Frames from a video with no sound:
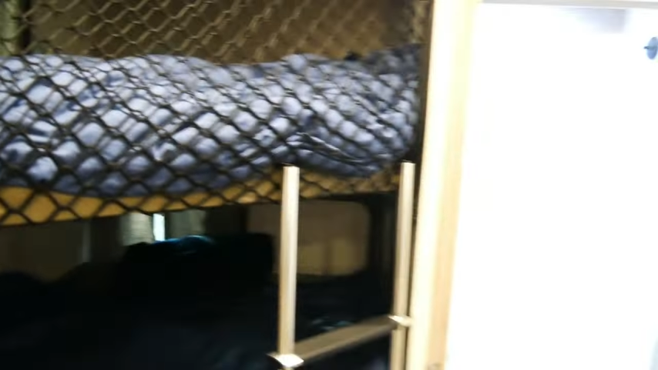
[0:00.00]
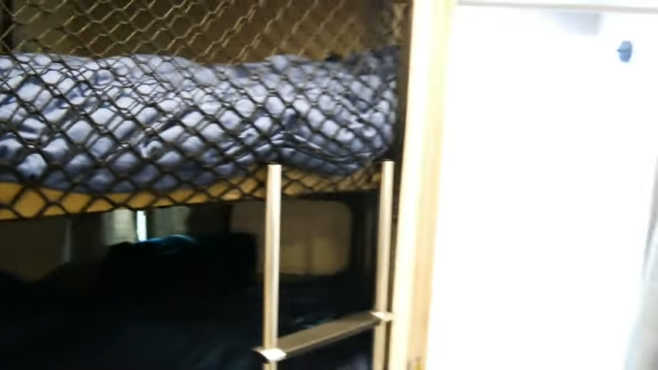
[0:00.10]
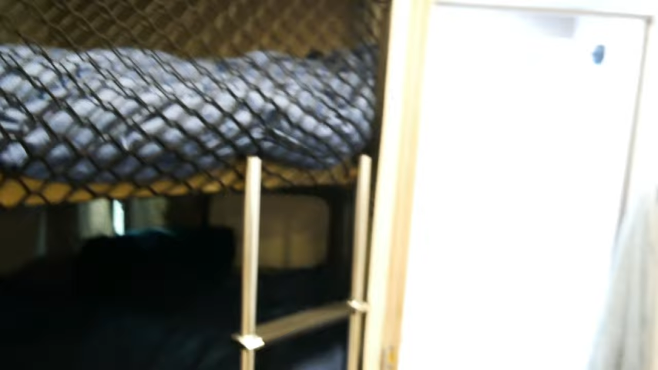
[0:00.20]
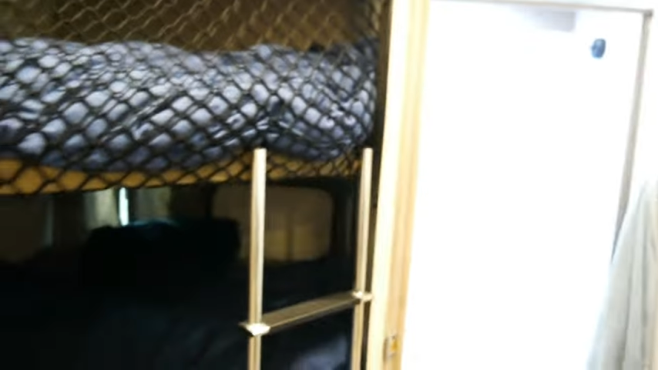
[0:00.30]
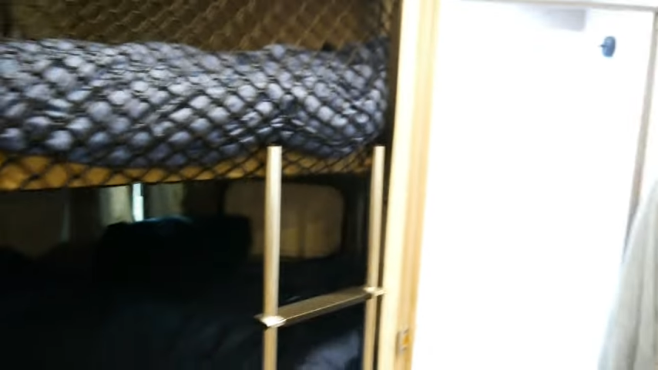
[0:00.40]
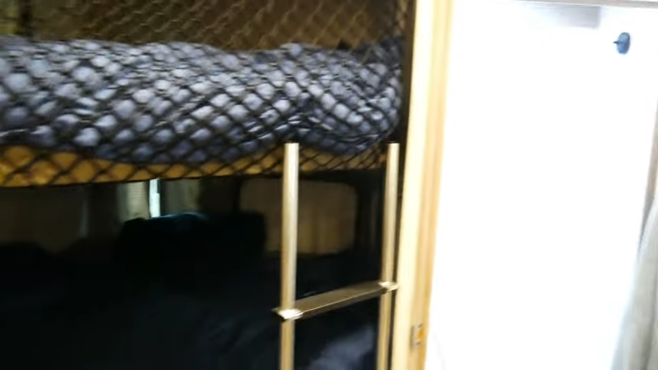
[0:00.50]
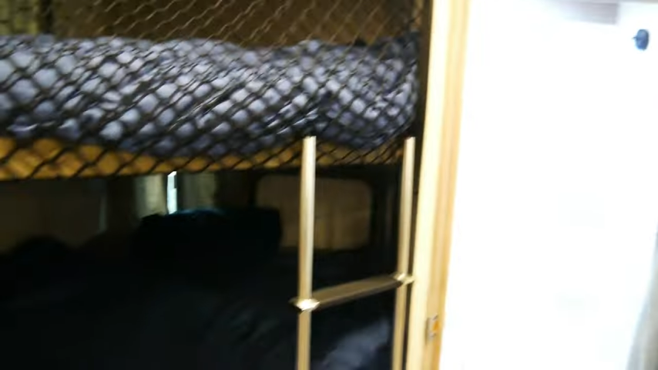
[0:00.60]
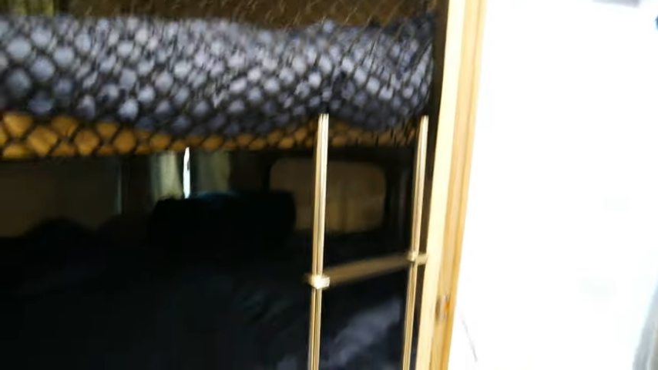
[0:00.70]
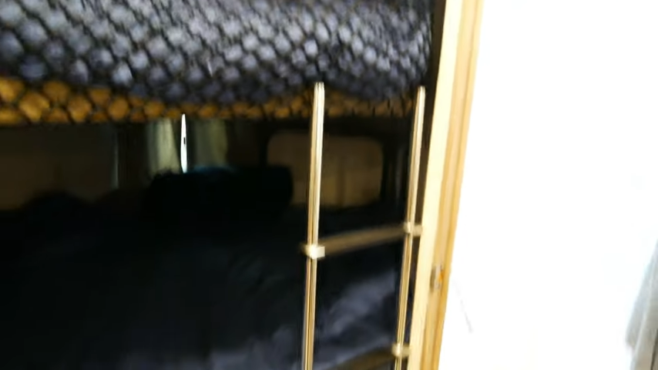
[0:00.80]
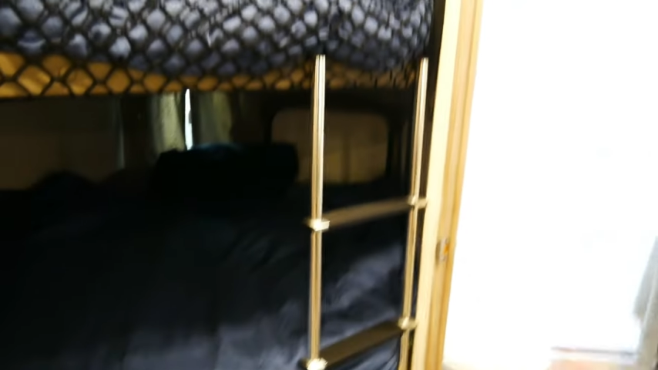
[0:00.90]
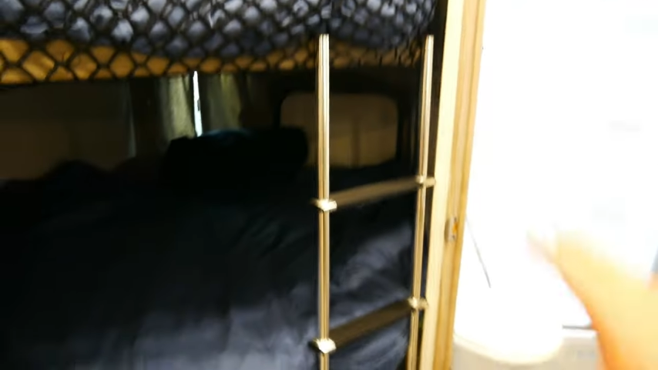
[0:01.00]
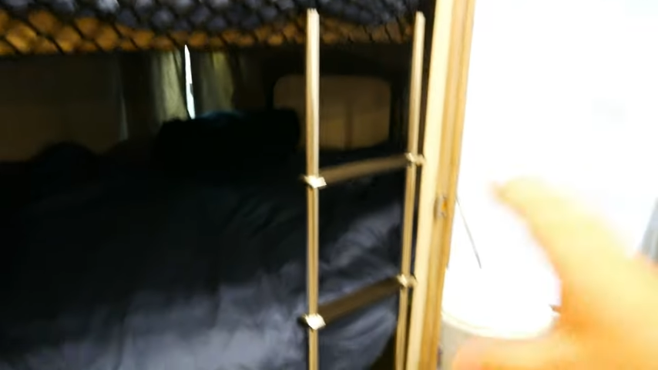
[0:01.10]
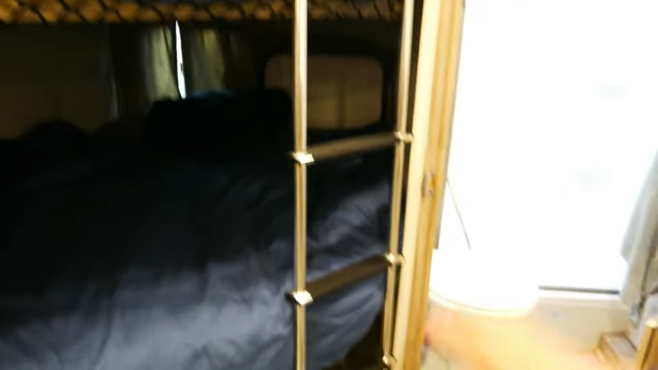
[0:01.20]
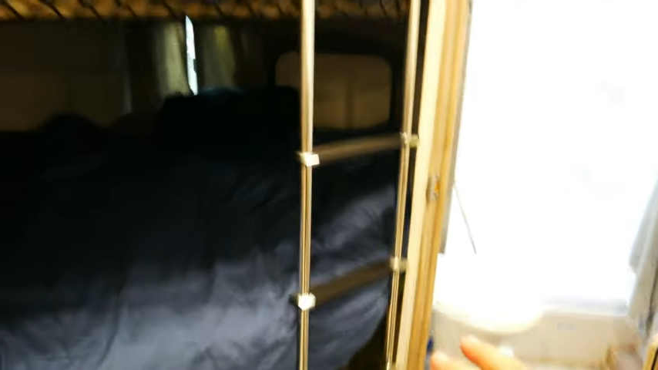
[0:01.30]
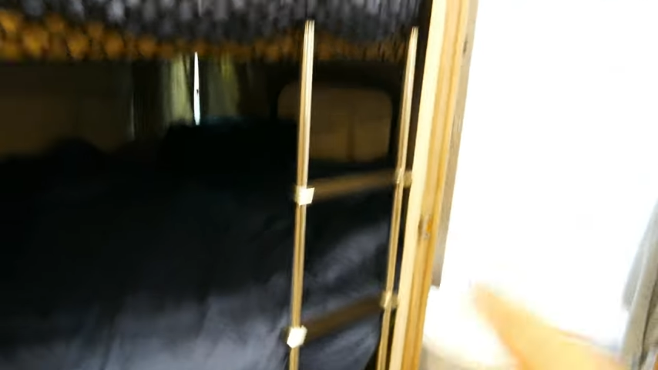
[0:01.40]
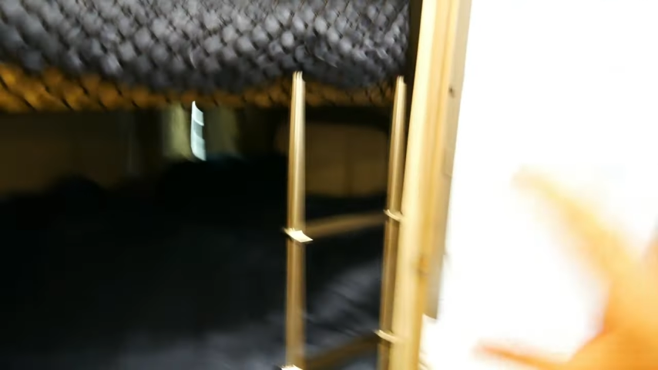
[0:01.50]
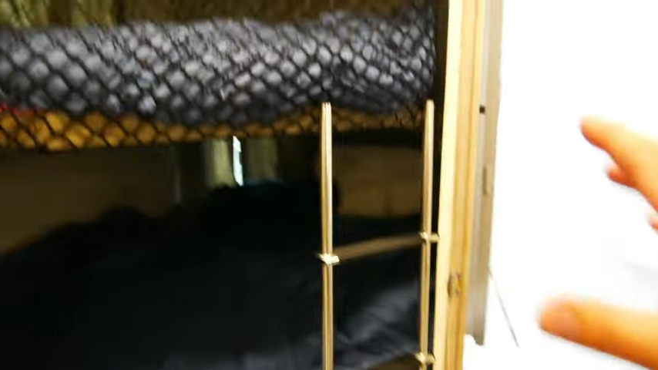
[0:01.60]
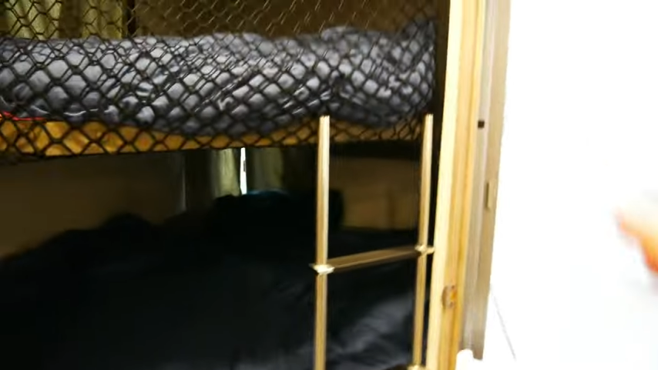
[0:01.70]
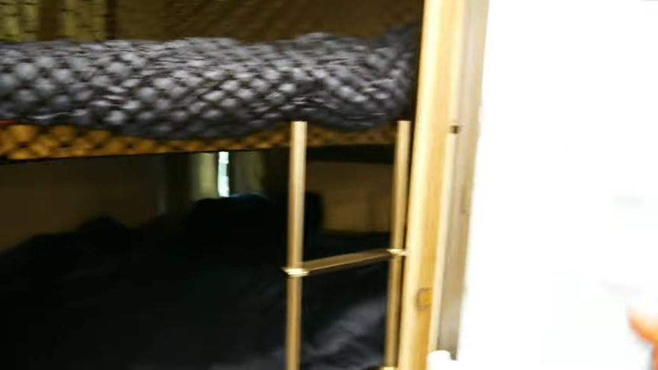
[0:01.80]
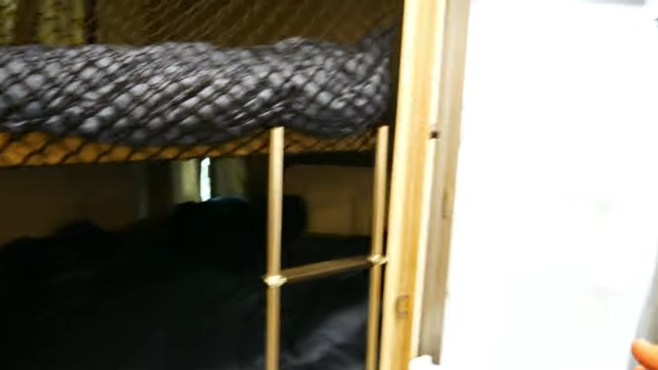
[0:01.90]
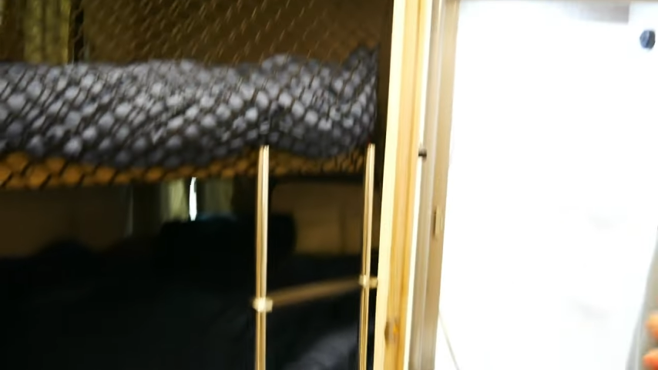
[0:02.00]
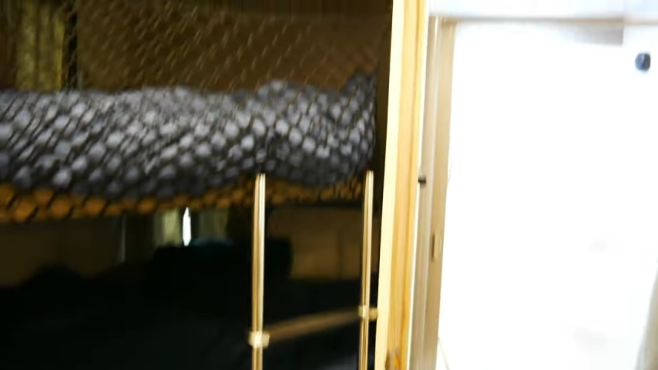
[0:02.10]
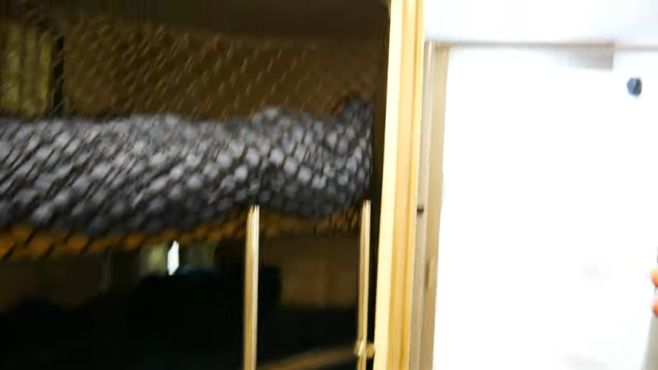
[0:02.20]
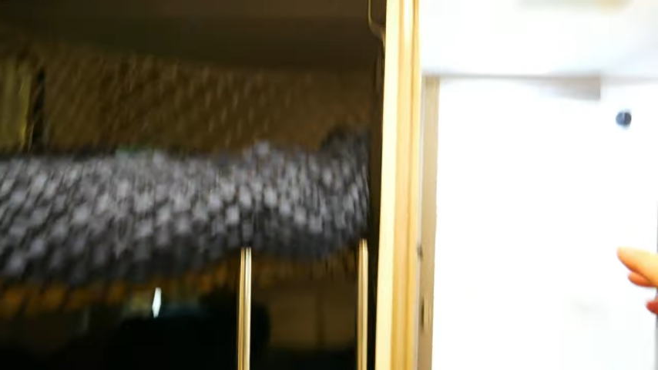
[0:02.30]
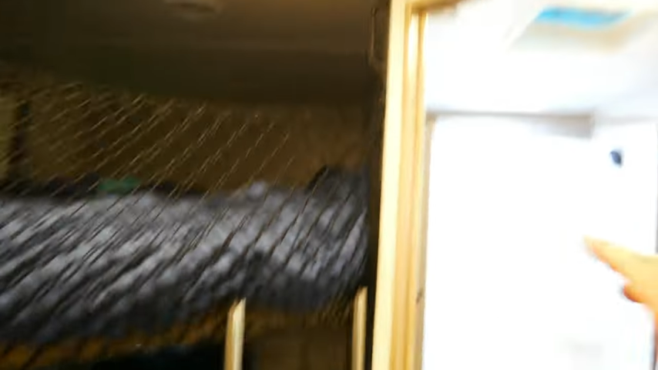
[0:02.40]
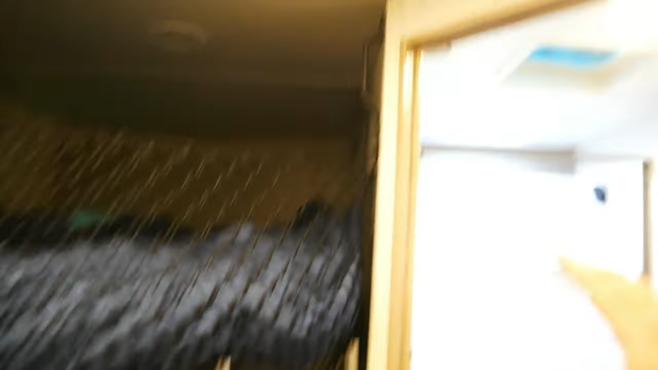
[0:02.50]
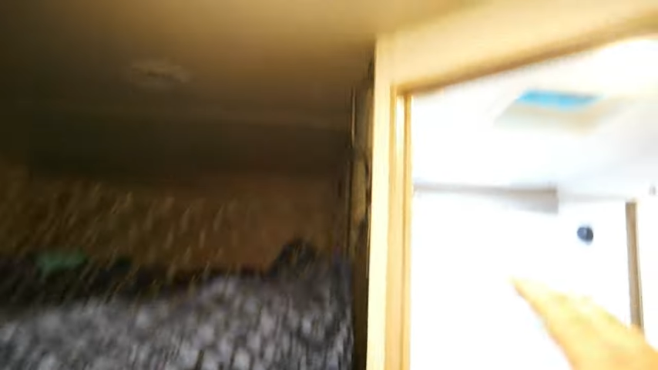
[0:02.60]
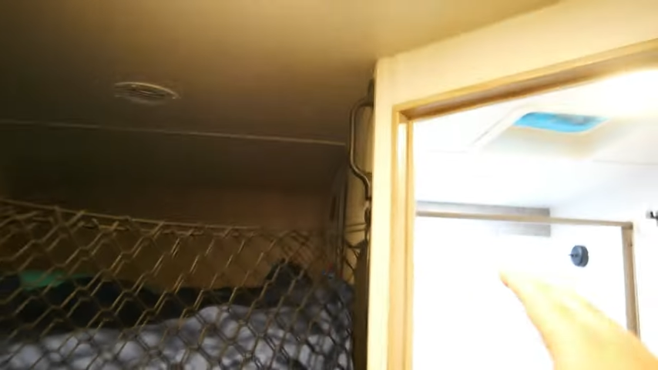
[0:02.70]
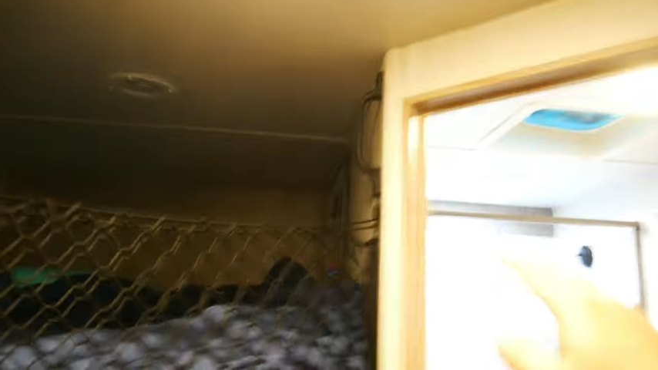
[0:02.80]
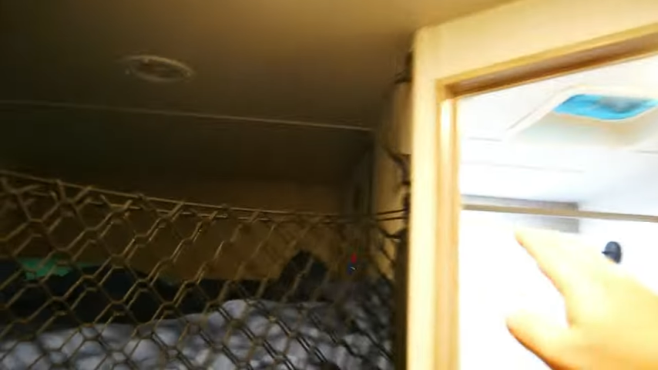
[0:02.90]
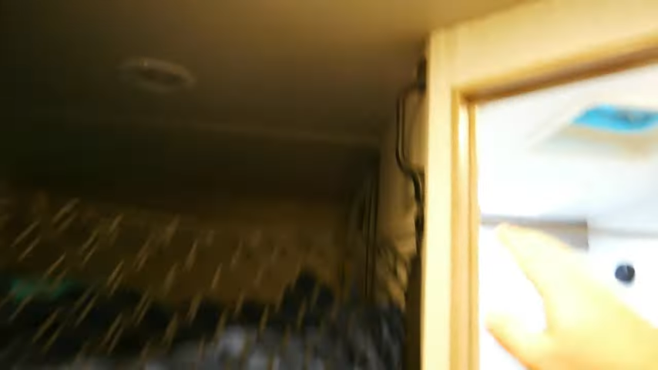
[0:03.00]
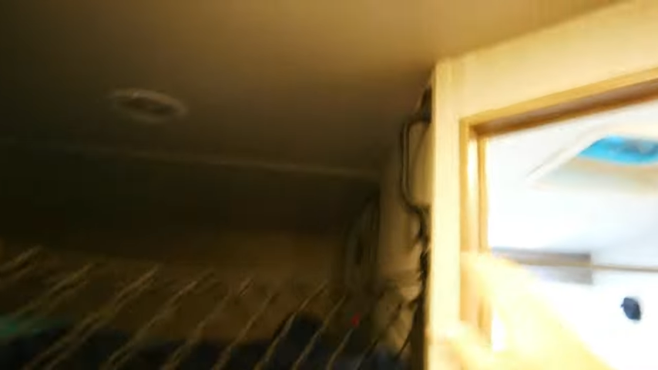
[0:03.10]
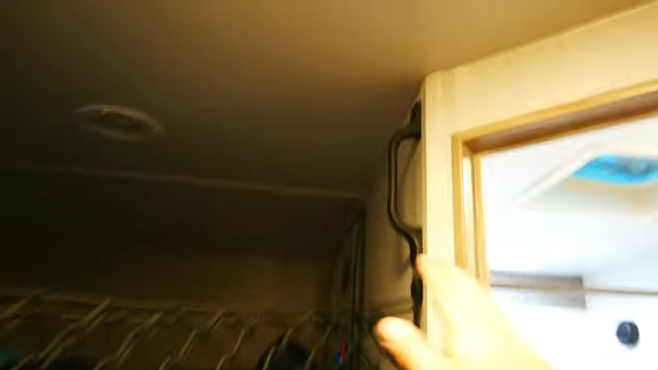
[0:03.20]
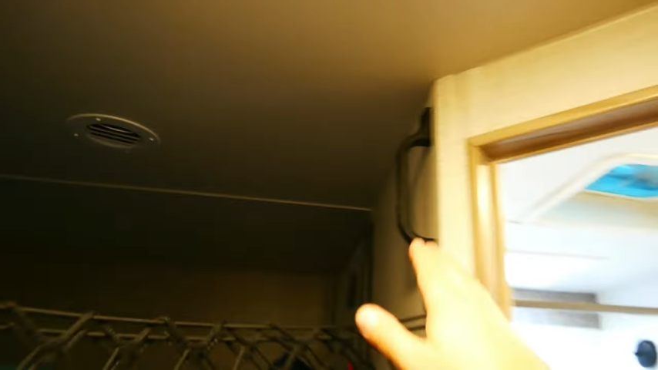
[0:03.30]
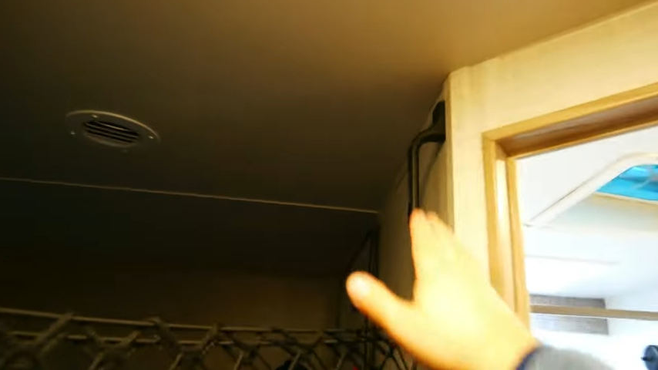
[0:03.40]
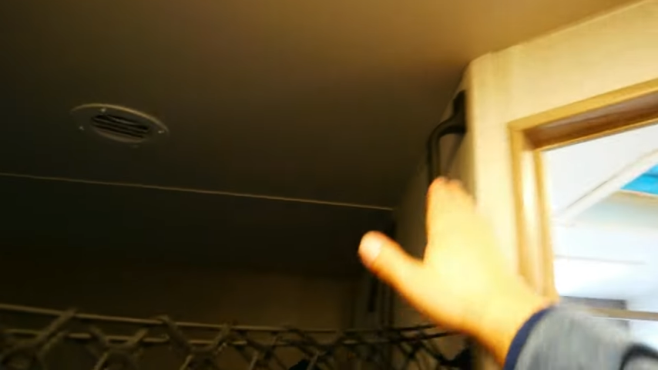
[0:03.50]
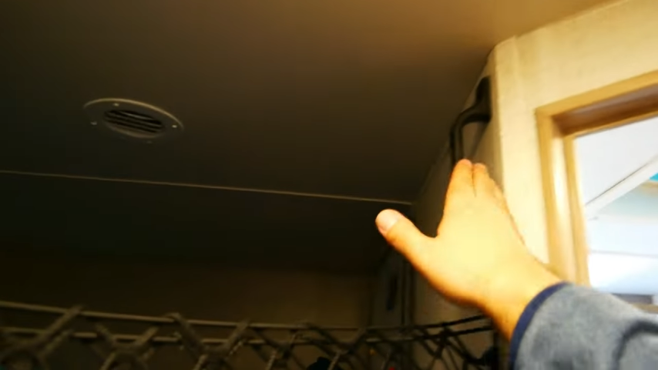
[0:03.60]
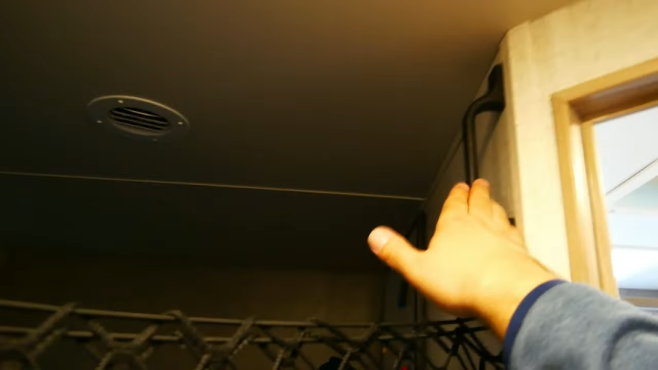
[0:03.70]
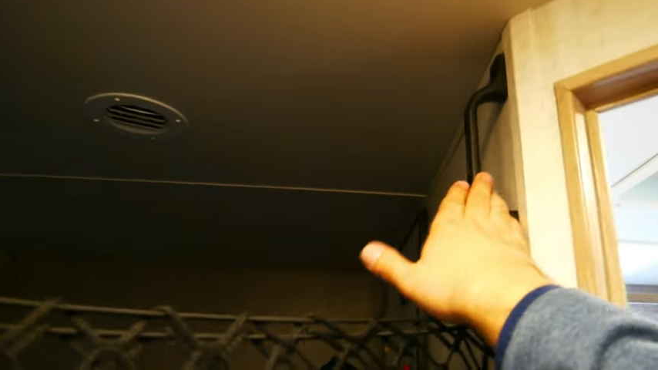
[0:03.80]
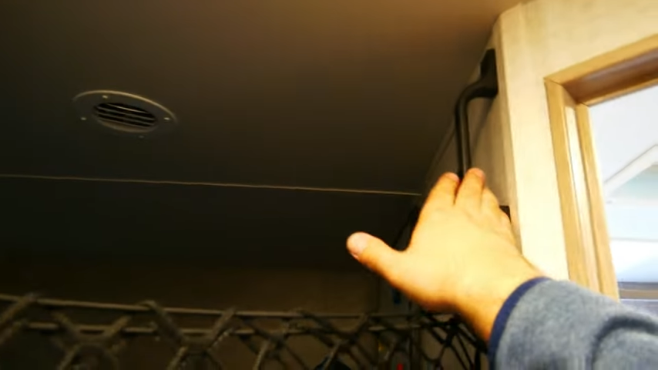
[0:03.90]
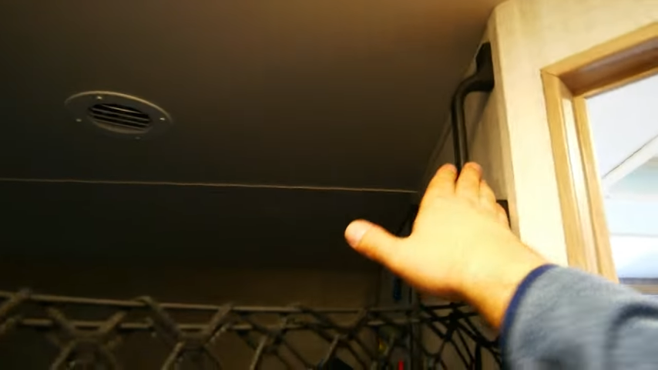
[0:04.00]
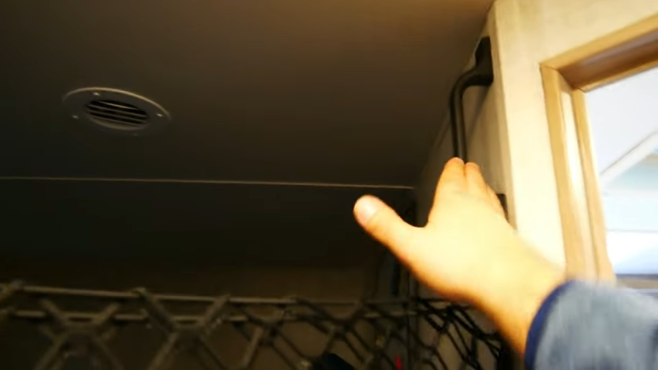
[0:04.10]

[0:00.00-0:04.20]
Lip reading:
[unreadable: no face in view]